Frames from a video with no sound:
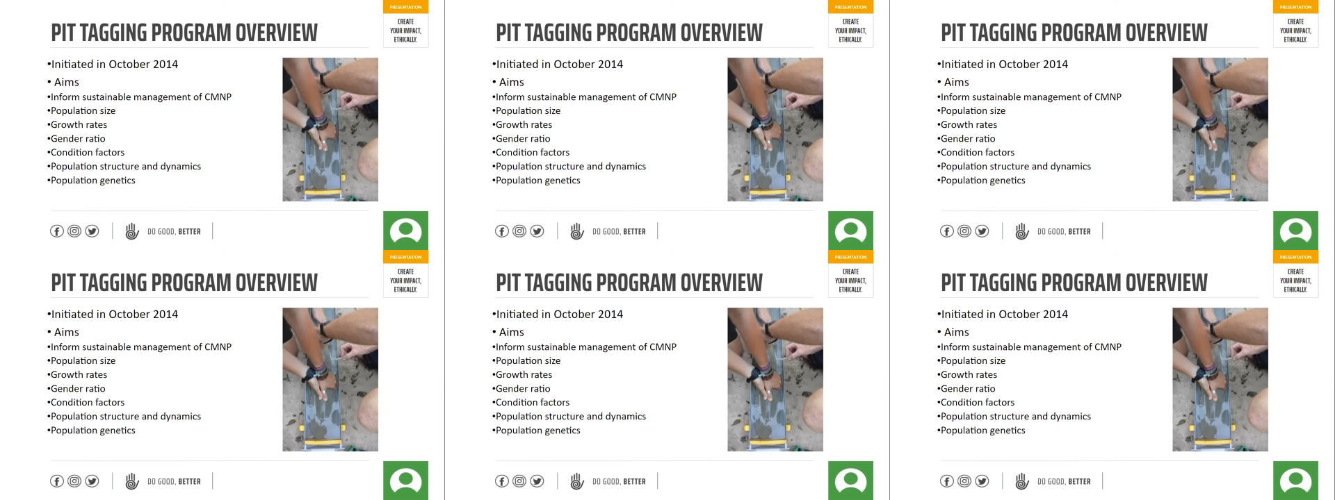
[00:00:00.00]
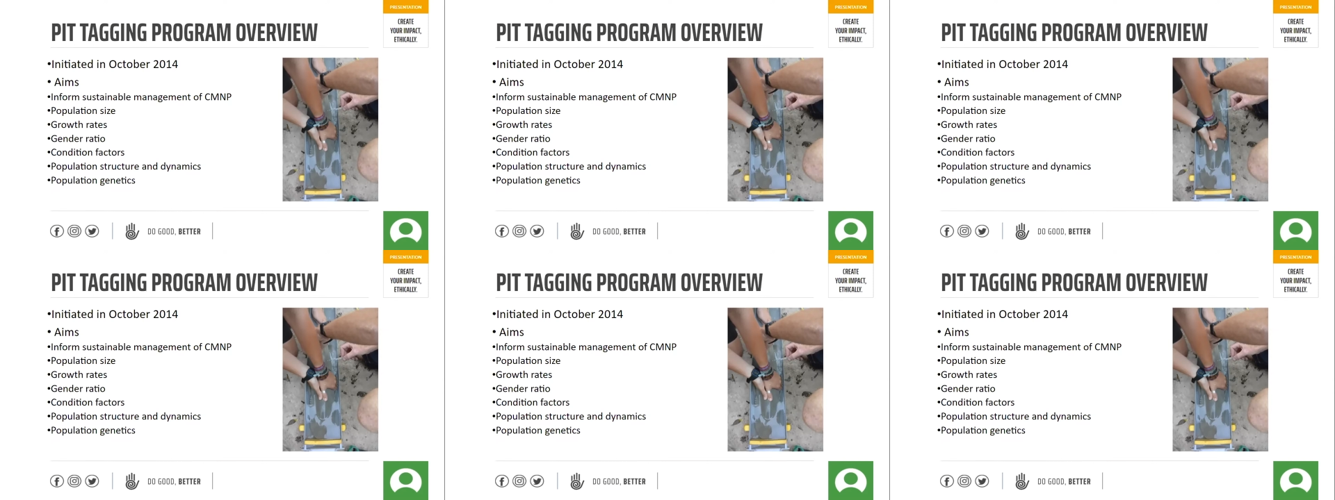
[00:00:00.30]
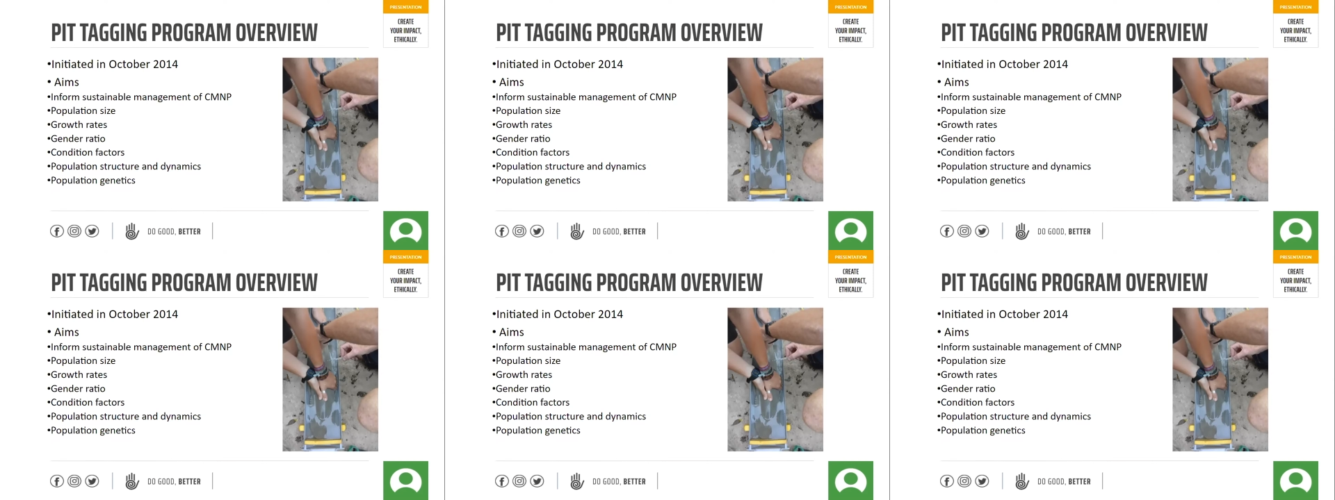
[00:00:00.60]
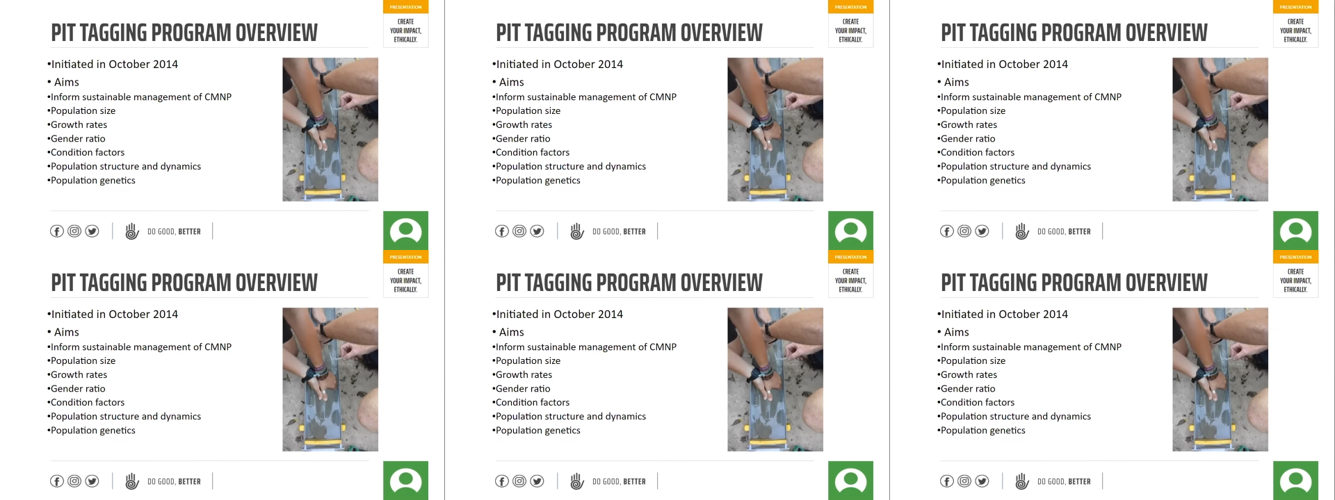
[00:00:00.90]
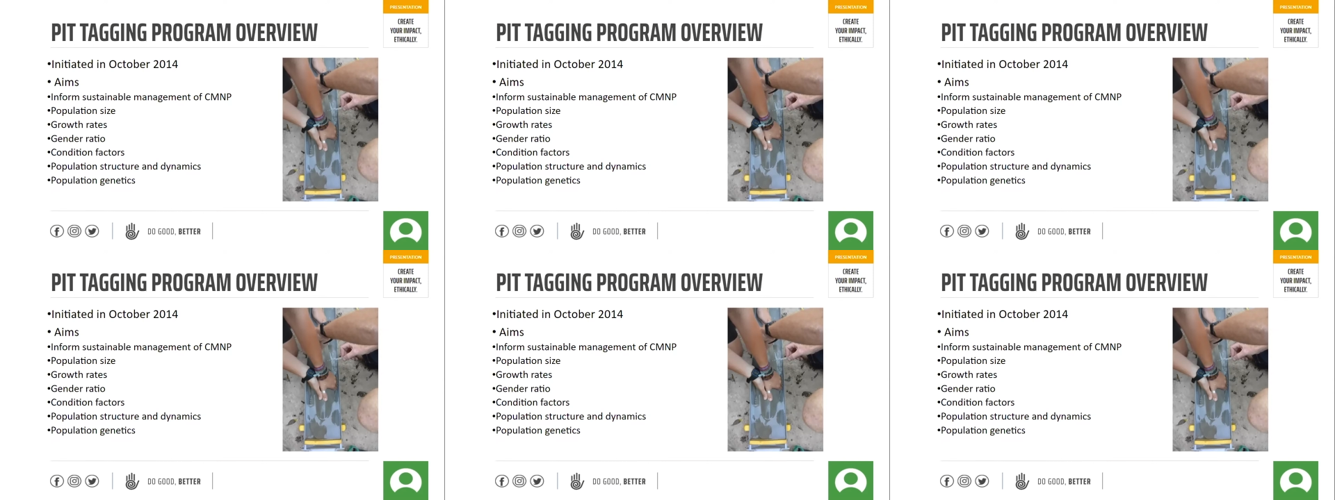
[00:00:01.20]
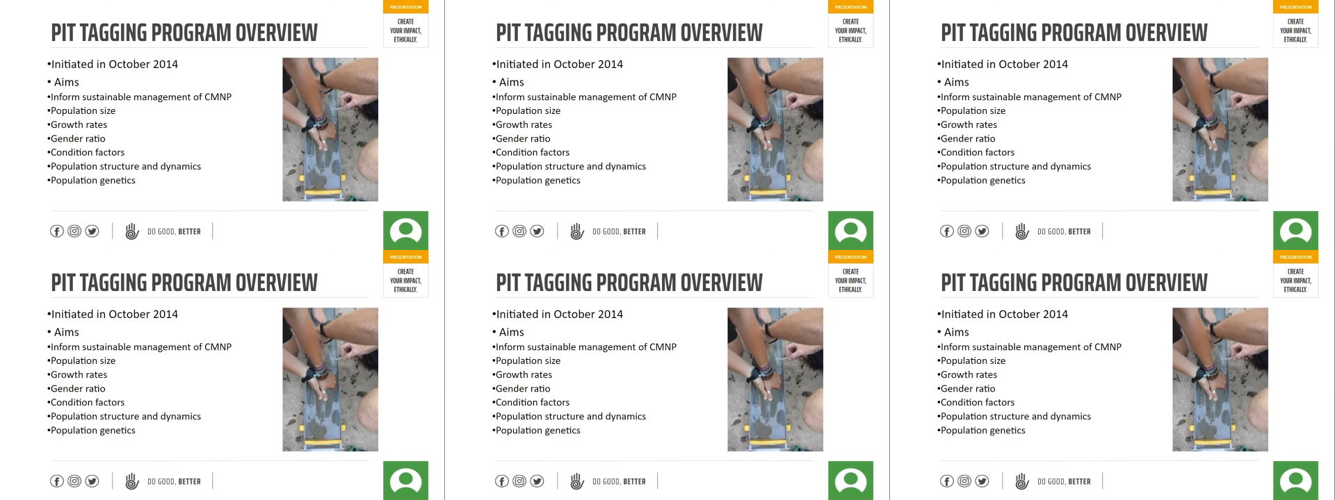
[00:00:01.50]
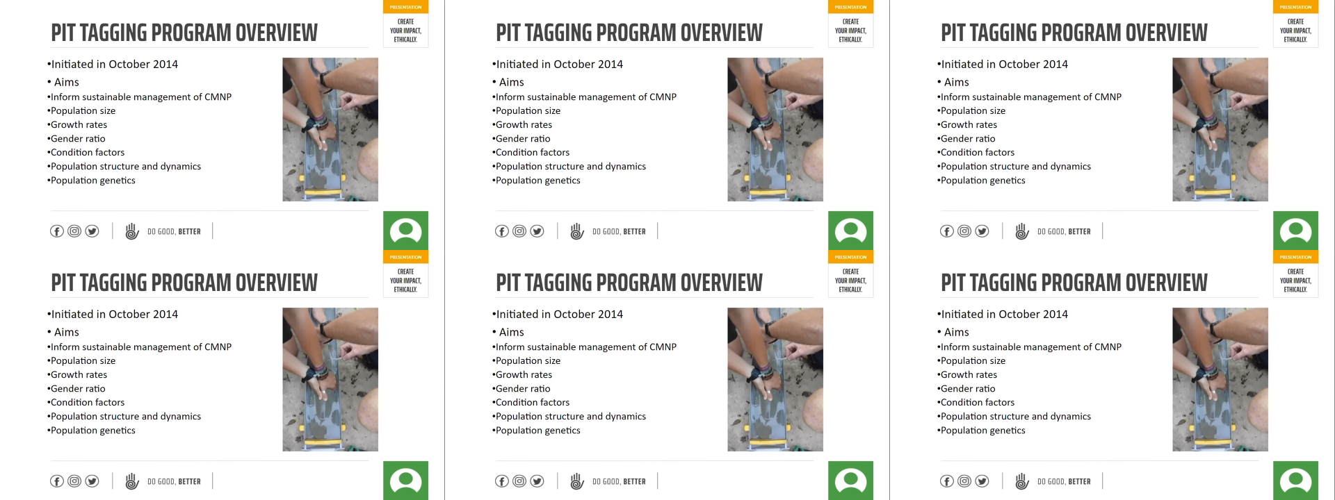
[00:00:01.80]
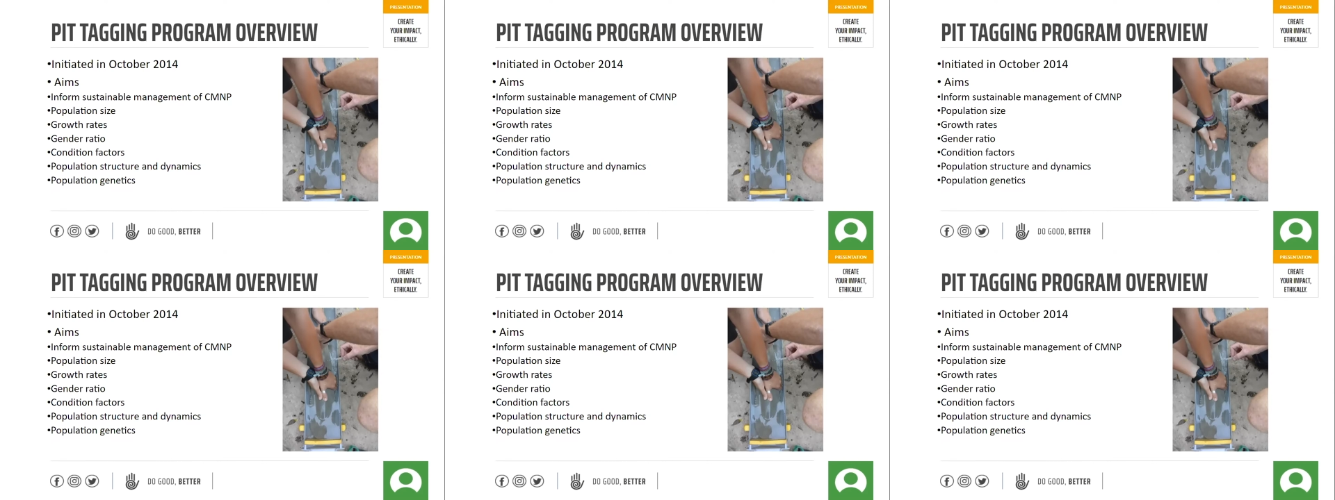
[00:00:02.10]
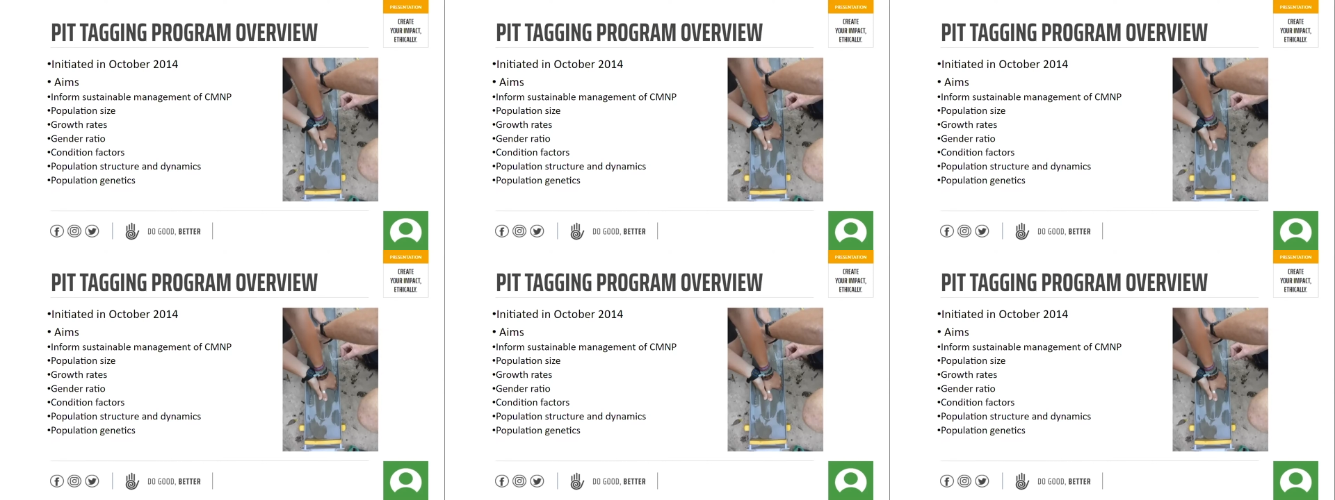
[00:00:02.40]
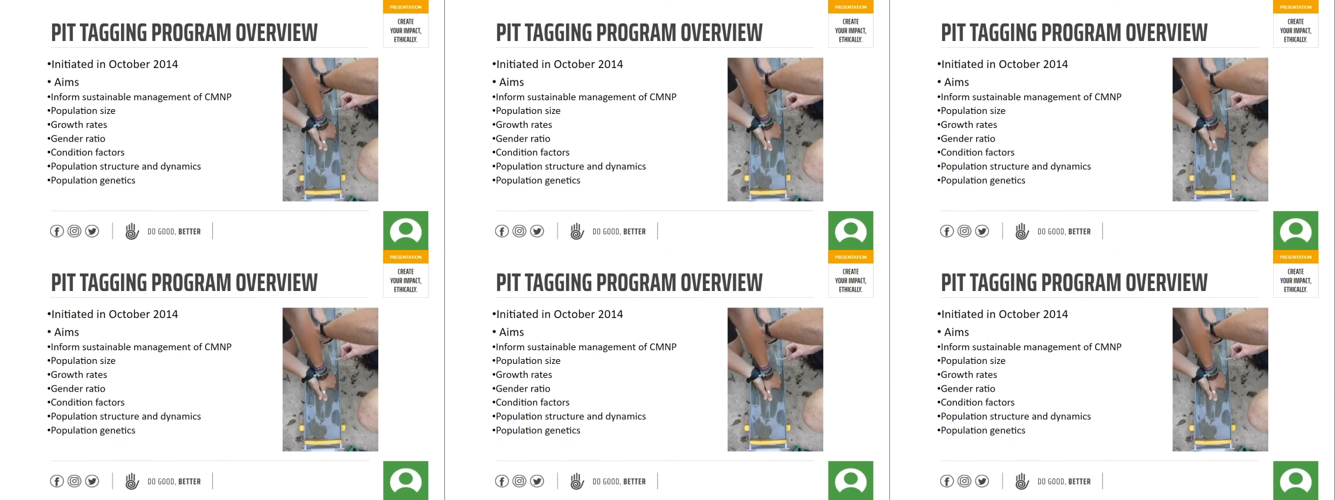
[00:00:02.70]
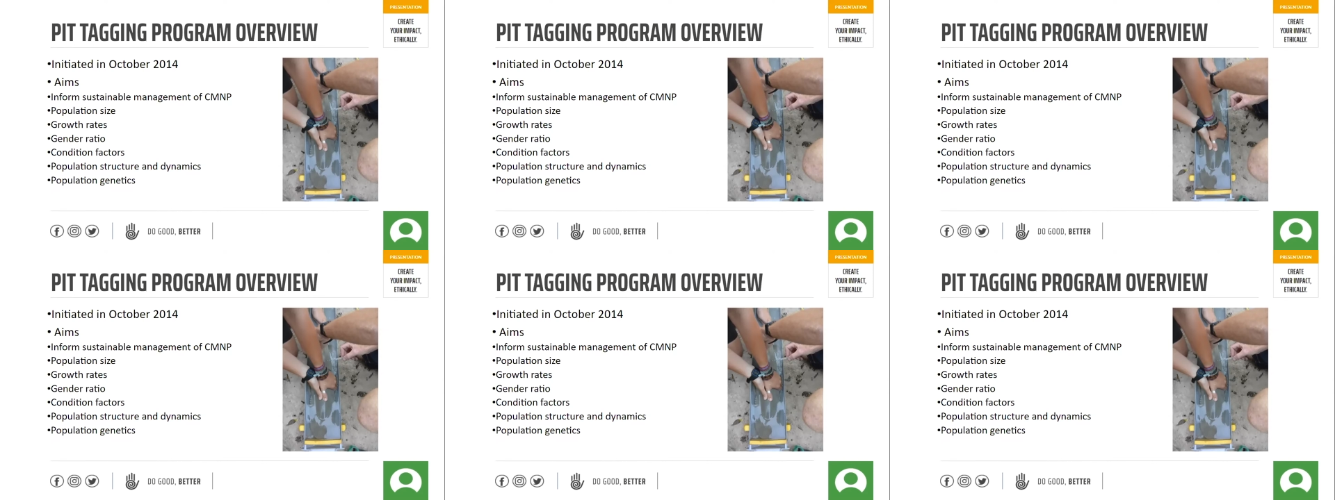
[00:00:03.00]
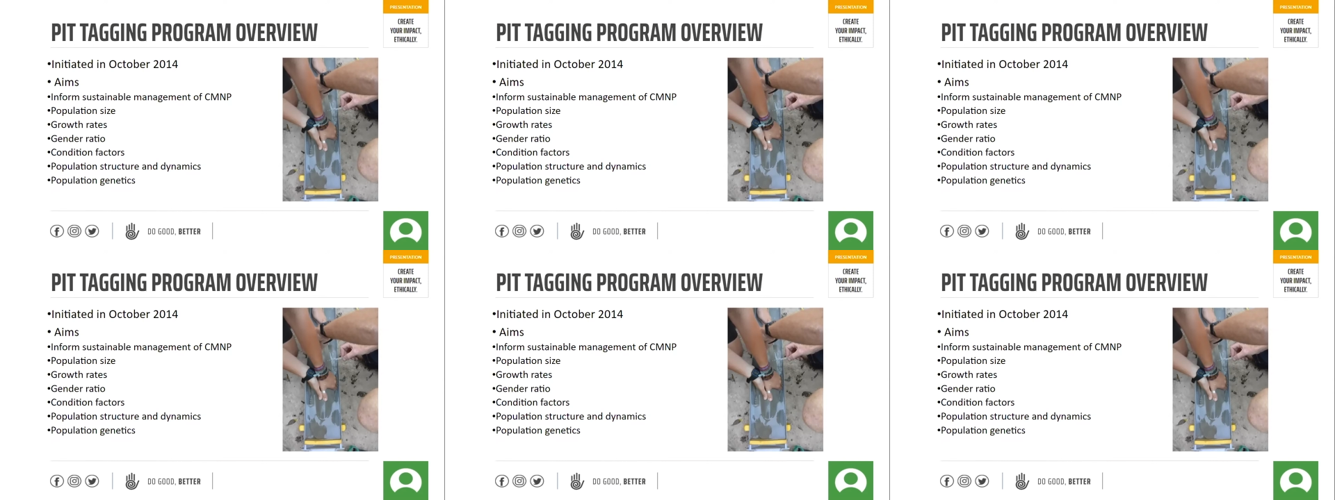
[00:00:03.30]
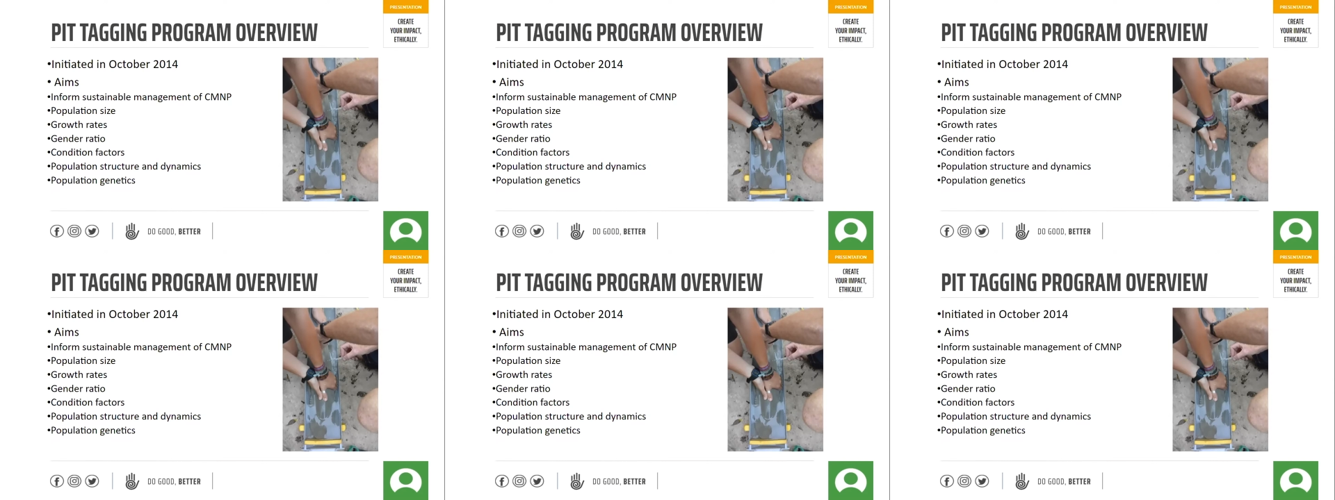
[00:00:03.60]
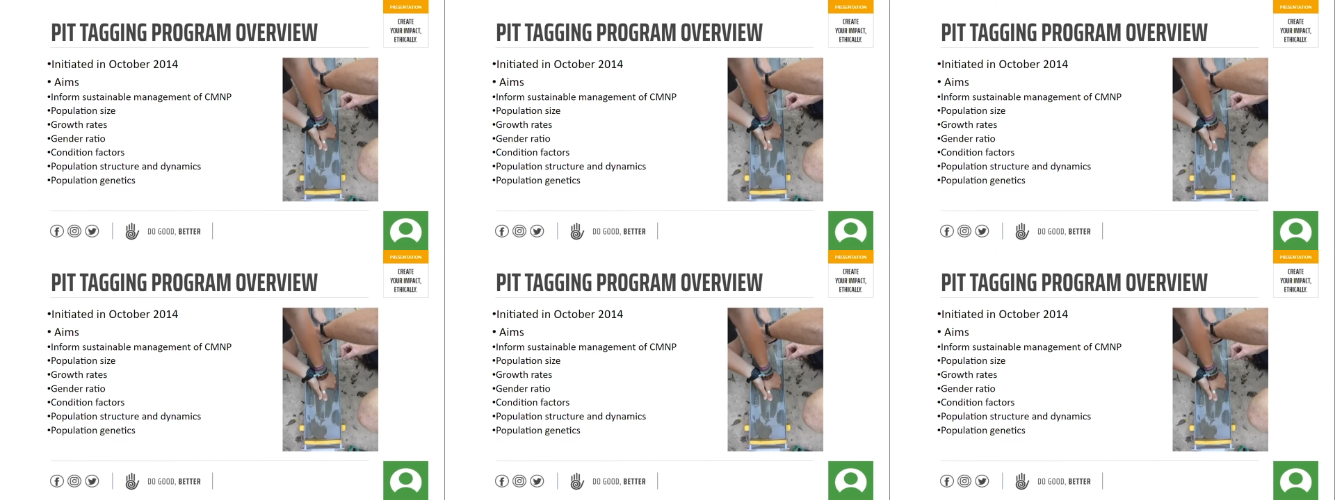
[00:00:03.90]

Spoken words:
Nobody's mouth can be seen.